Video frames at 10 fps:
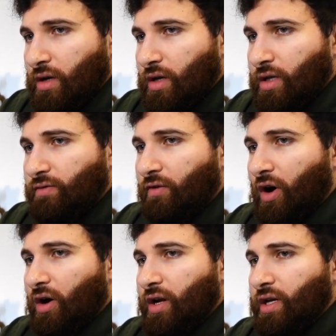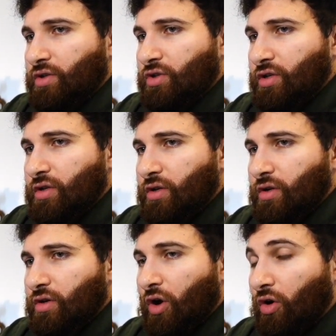as far as
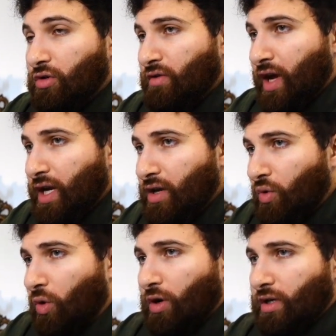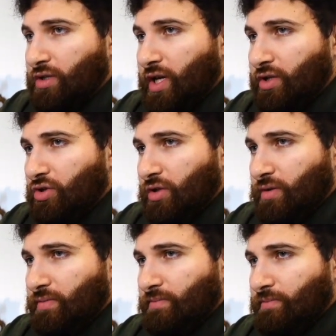cultivating organization,
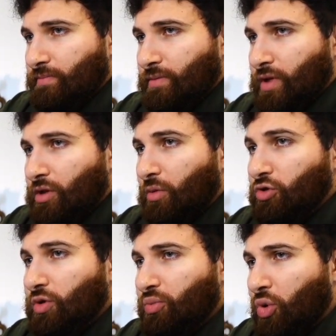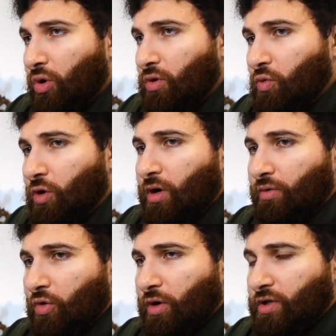the most important work of
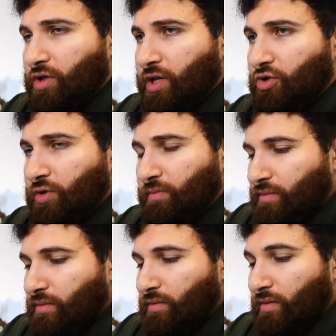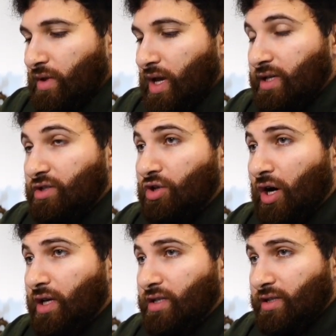organization is
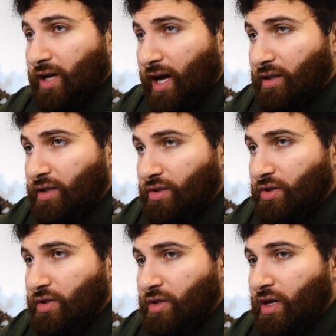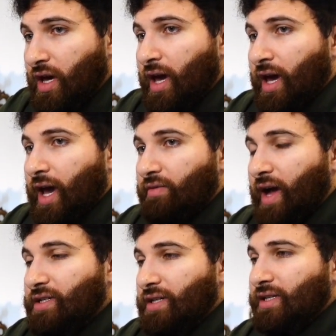done in silence. And
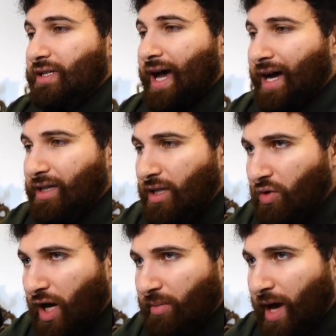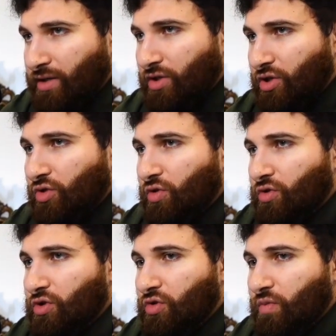that's exactly what I'm asking you to
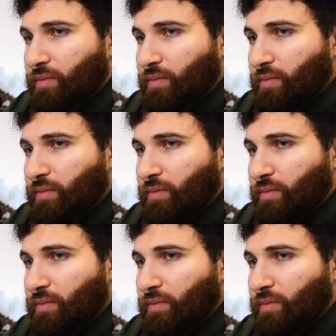do.